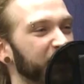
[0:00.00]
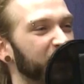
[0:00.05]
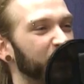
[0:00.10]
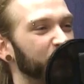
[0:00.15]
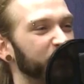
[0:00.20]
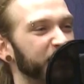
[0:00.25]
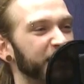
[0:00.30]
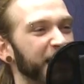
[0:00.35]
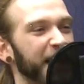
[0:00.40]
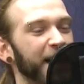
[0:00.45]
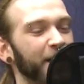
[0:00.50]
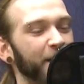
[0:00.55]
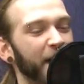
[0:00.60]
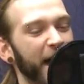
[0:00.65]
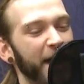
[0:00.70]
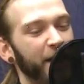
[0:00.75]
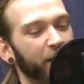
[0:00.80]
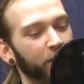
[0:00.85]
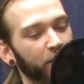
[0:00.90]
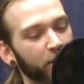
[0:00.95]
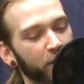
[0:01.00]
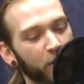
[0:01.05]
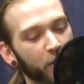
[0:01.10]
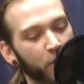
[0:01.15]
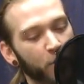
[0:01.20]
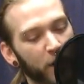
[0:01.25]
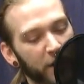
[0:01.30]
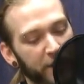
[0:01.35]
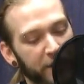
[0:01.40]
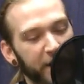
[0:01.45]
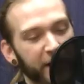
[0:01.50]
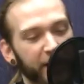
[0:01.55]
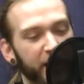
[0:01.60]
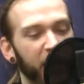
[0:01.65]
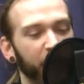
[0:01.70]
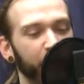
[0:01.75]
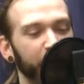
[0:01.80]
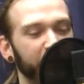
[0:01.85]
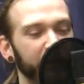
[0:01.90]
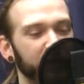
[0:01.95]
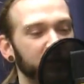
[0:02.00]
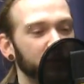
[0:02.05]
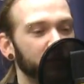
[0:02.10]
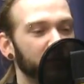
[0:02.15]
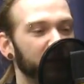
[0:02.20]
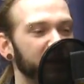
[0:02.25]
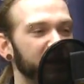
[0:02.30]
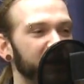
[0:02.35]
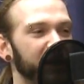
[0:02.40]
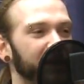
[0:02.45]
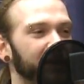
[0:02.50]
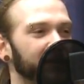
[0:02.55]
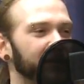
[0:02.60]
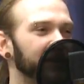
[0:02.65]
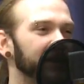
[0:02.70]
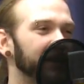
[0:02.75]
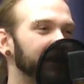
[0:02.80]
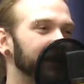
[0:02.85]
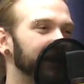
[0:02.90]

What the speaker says: it comes down. I don't know what they're coming to right now.